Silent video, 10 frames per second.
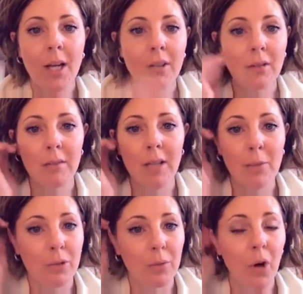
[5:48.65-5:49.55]
So
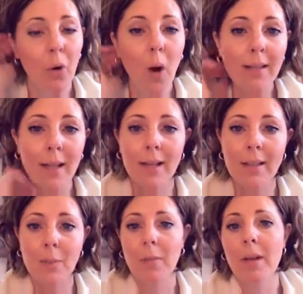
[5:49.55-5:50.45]
sometimes we'll do a
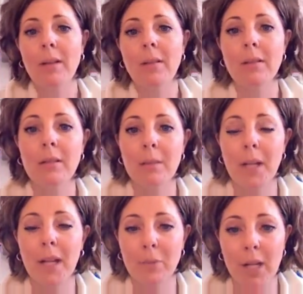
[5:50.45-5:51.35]
quasi-experimental
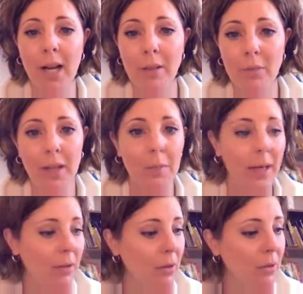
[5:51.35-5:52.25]
because we're not going to
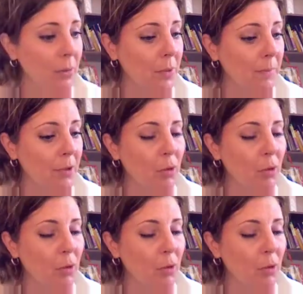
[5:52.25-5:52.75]
randomize our groups.